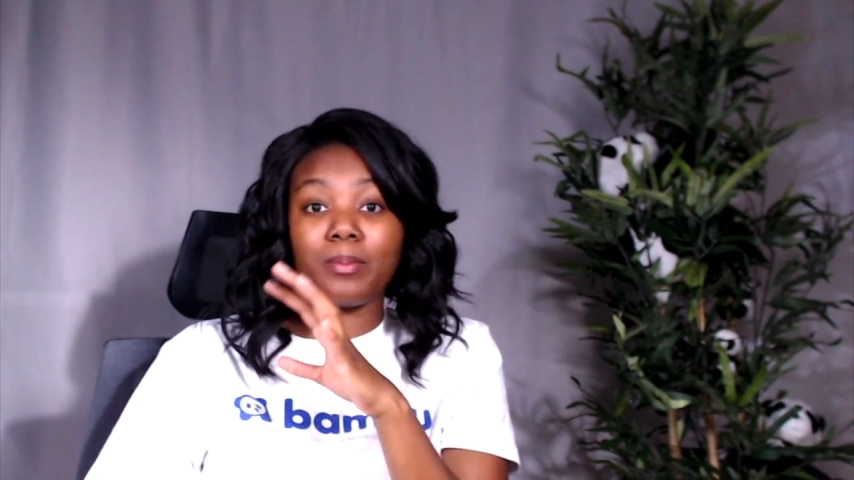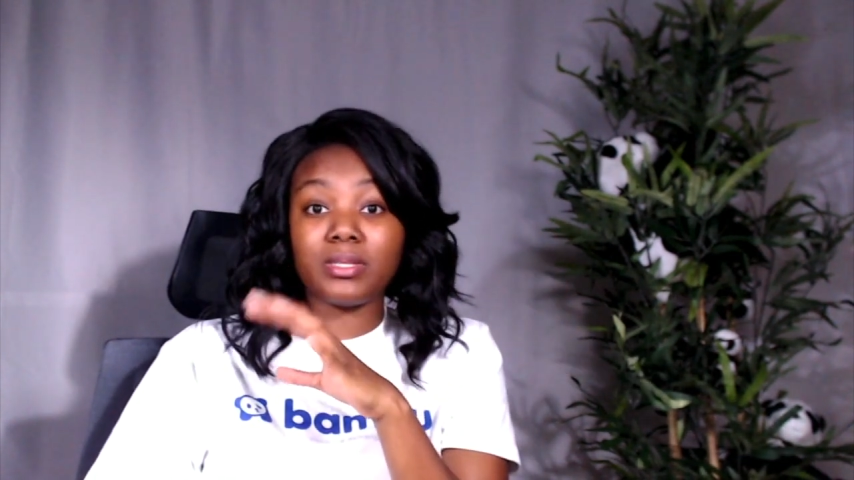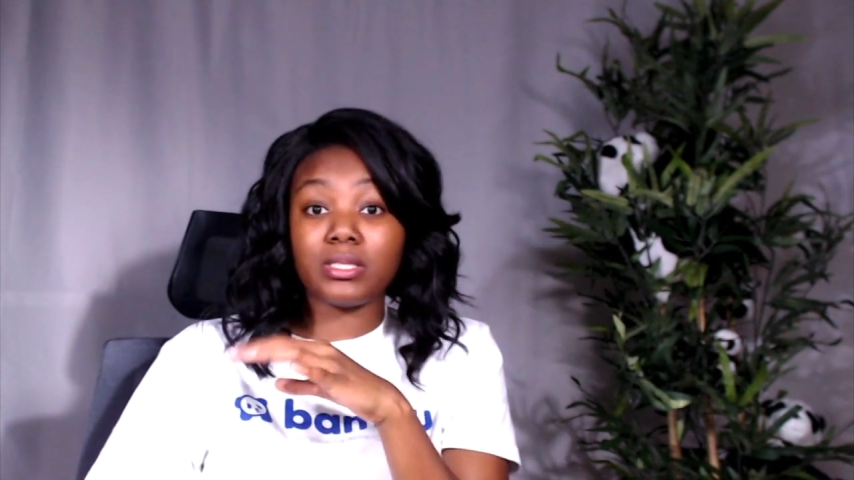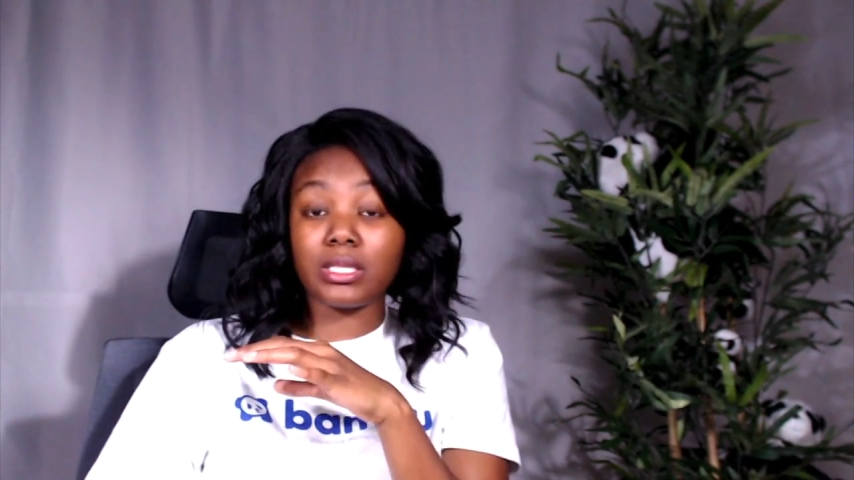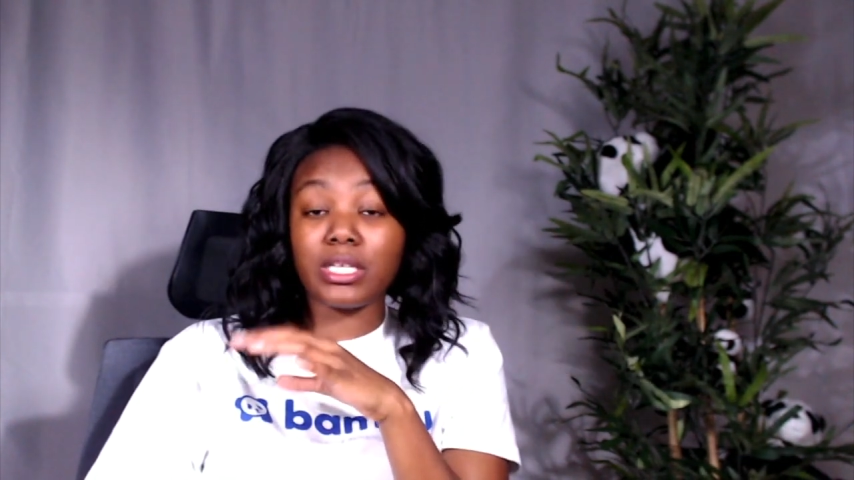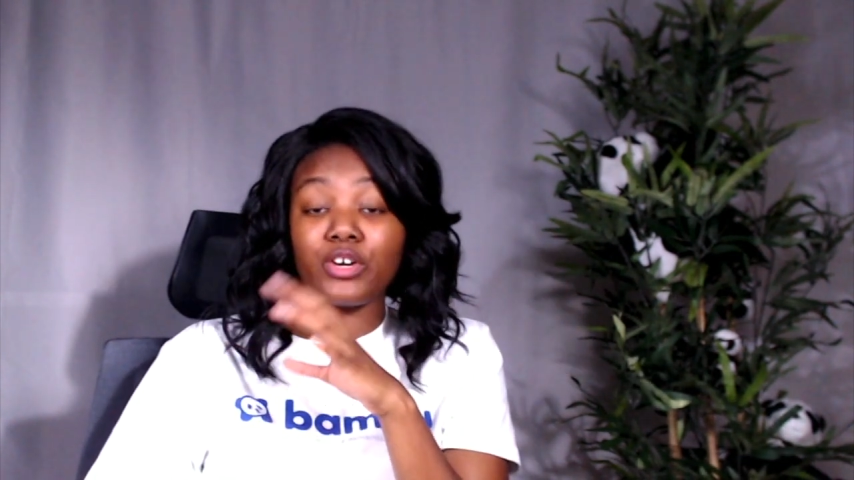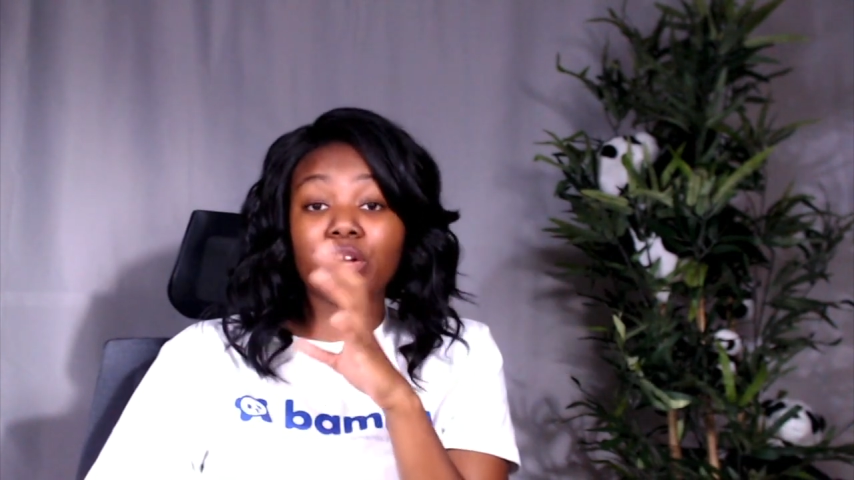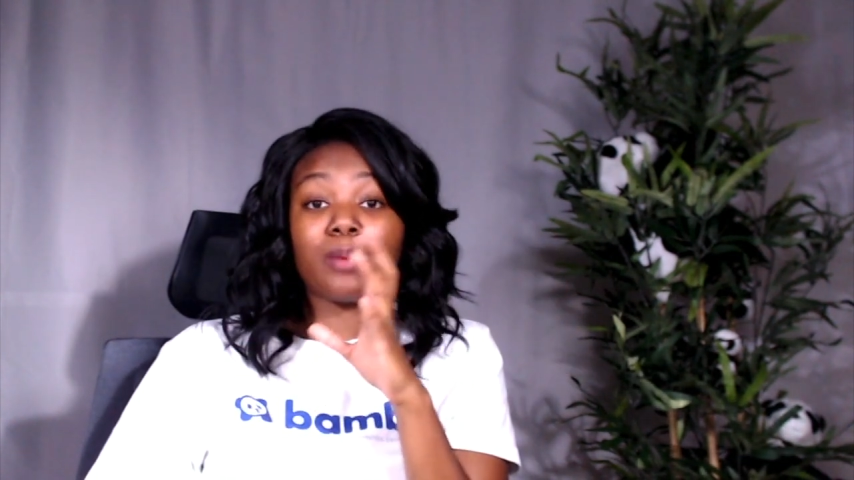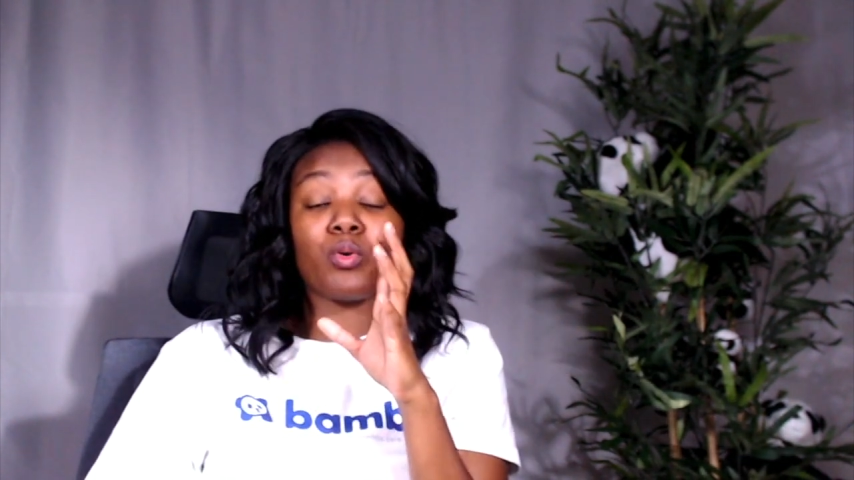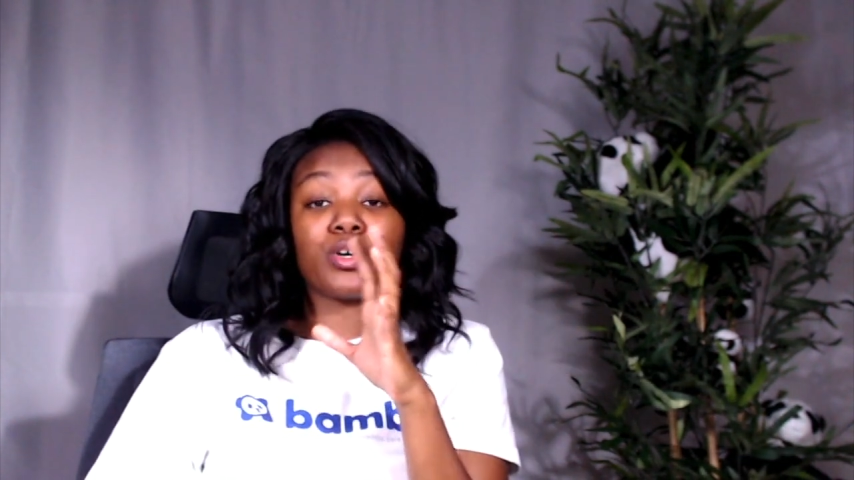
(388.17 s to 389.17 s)
delirium
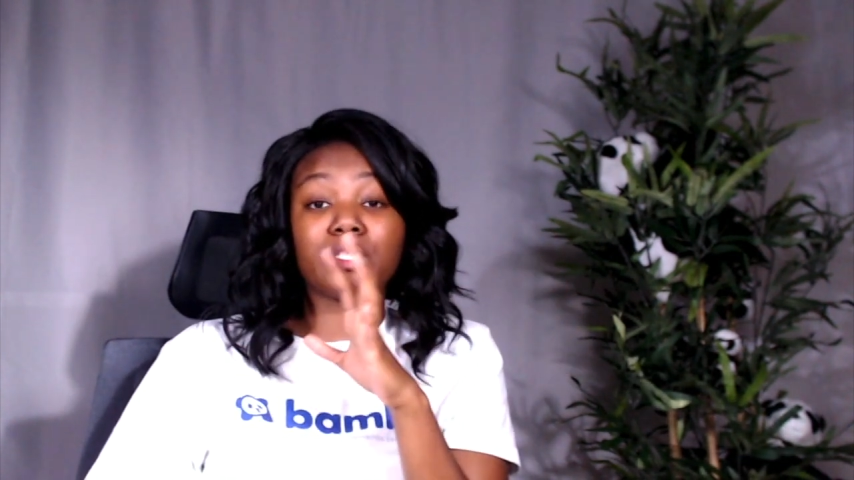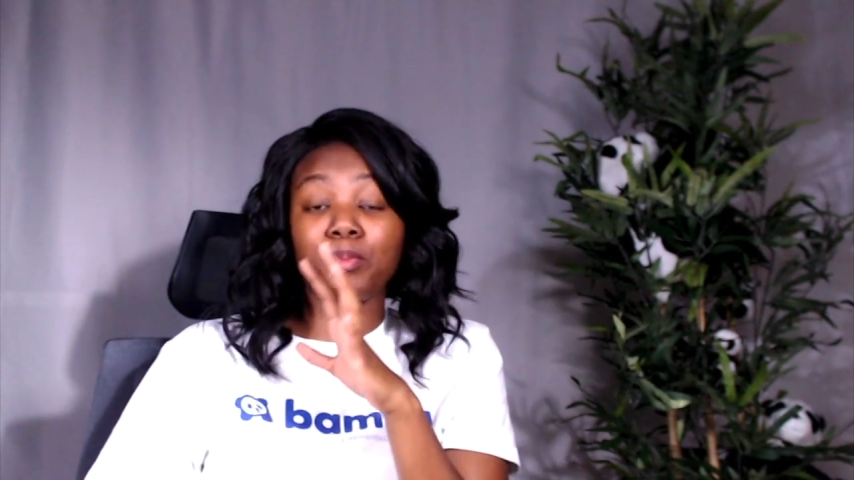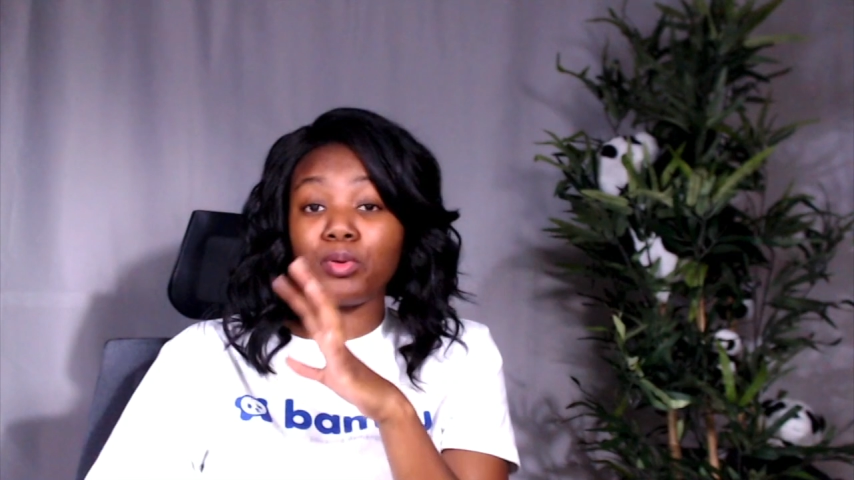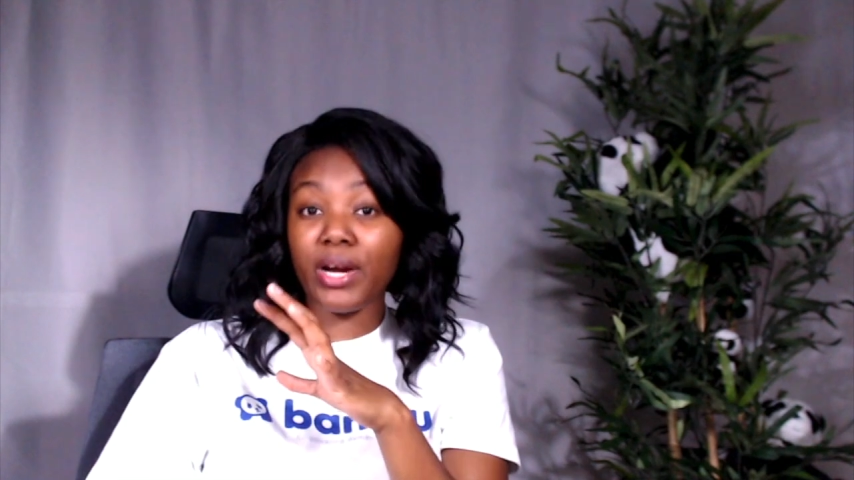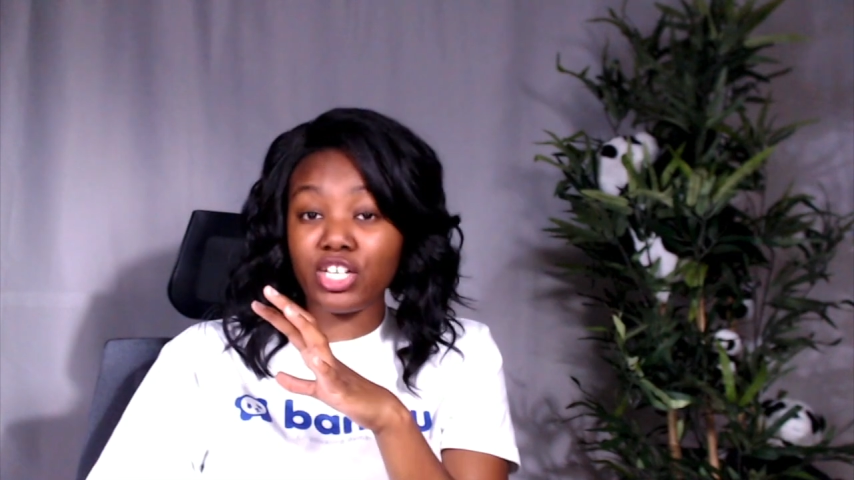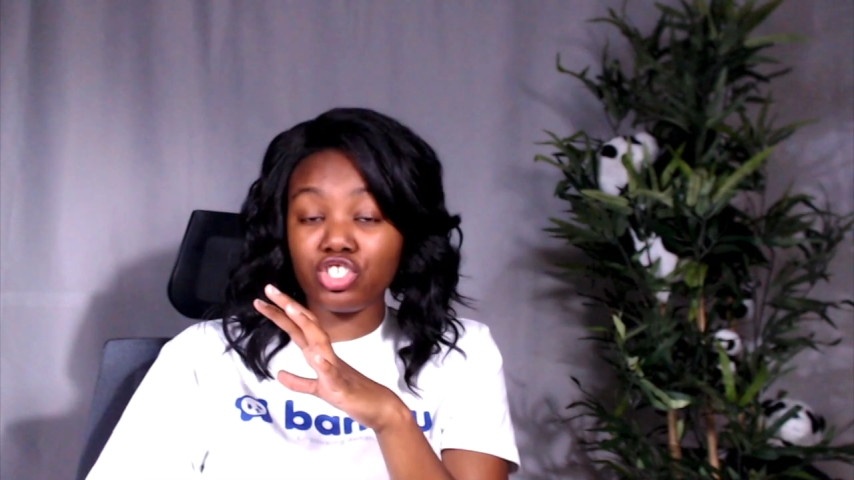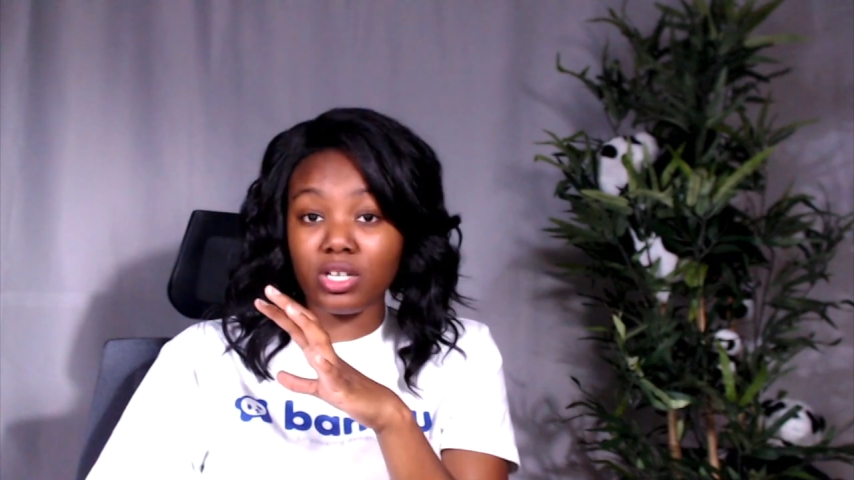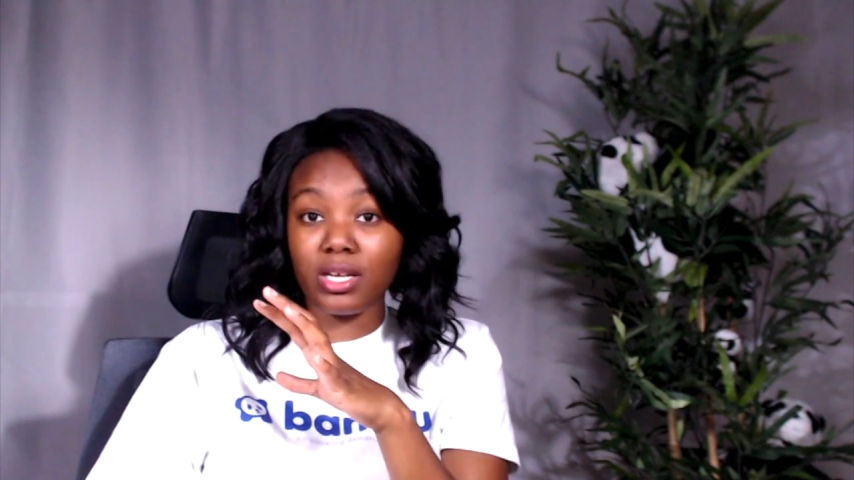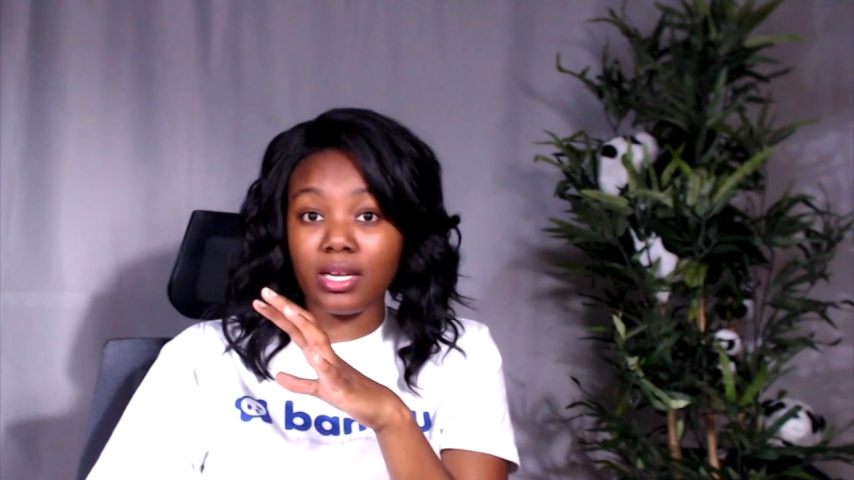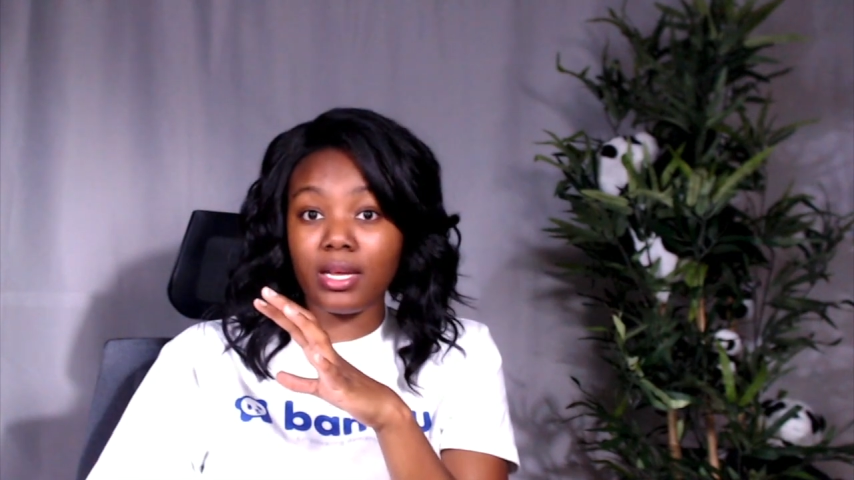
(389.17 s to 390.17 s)
or
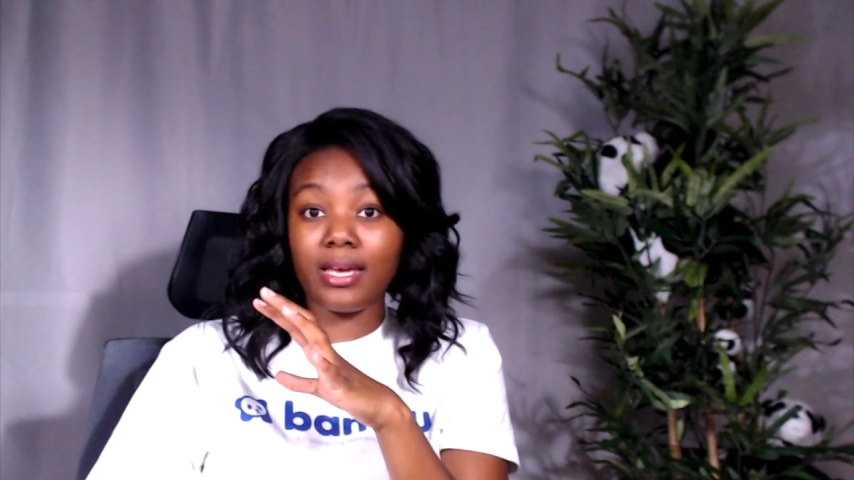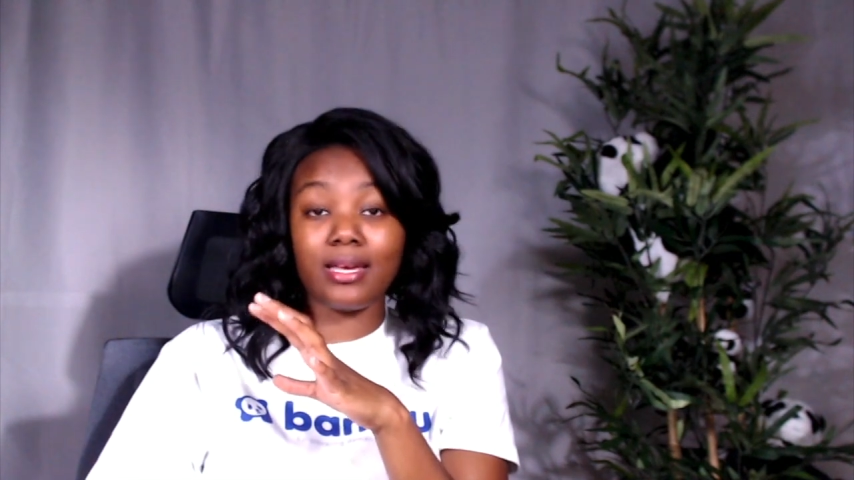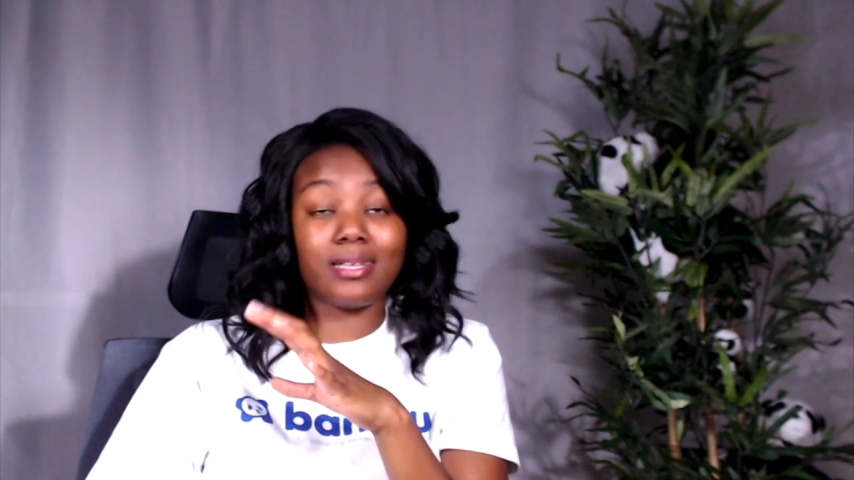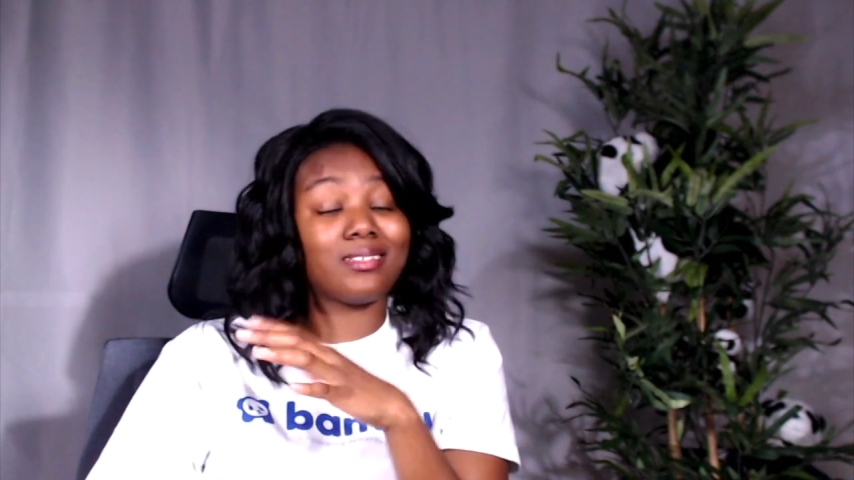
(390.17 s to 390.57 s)
depression is,